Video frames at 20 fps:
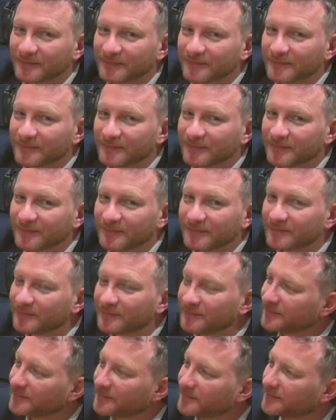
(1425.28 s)

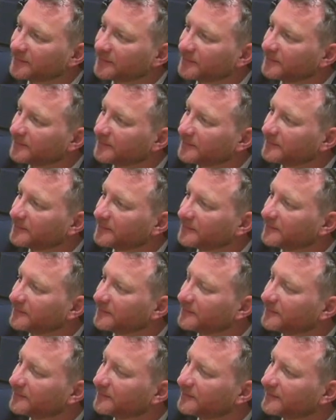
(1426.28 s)

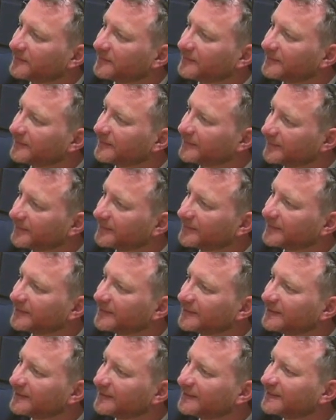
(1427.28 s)

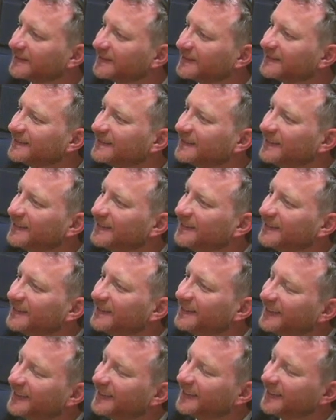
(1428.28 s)

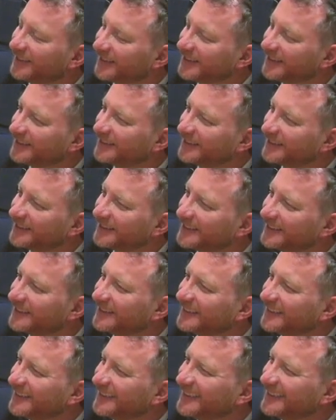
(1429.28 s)

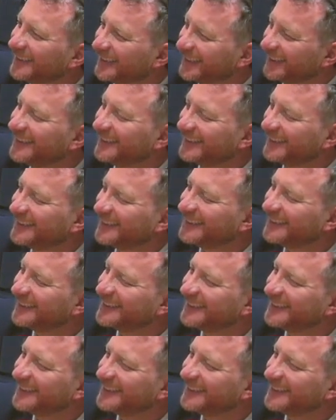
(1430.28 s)
This person isn't speaking.